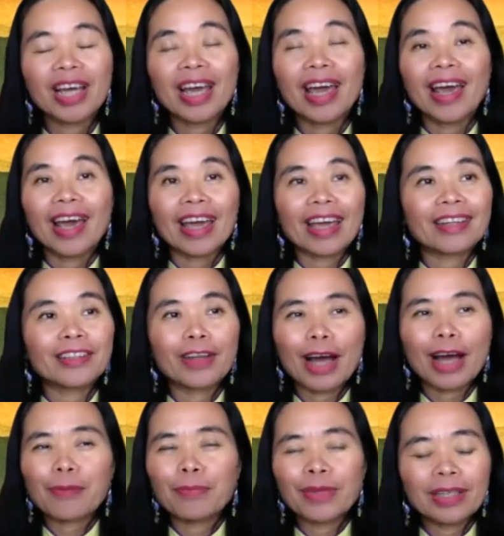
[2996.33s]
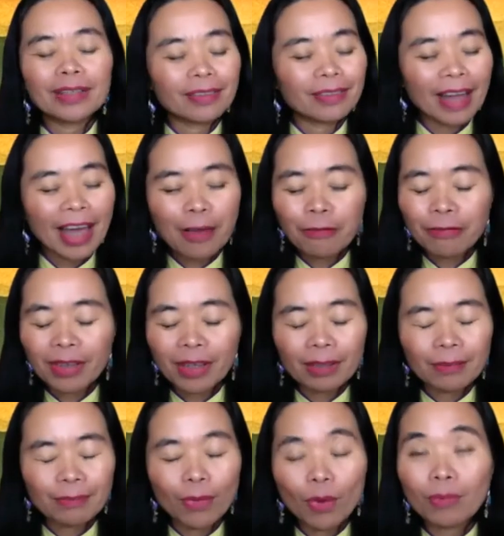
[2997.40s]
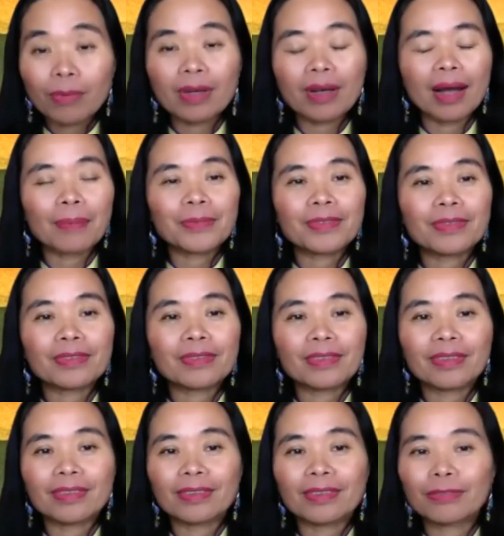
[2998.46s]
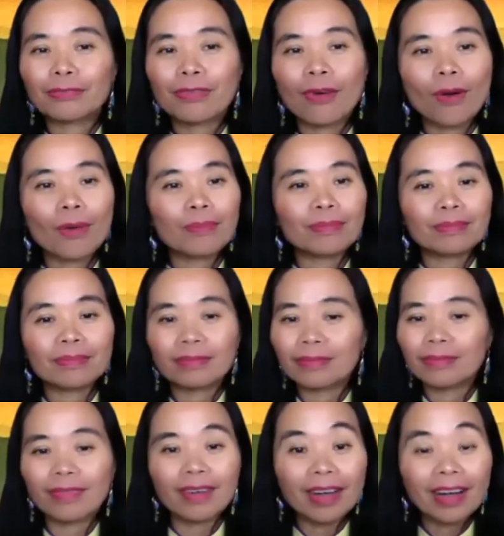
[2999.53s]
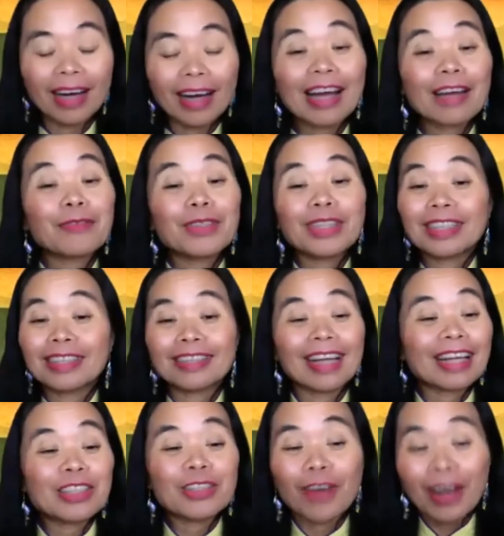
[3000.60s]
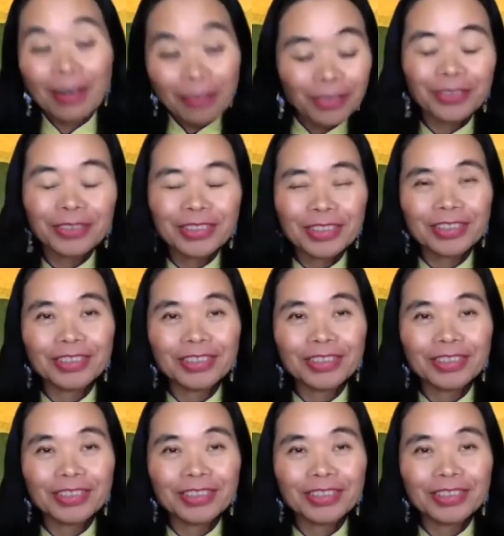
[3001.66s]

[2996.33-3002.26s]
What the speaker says: And, you know, I've been having book clubs from, I mean, I traveled to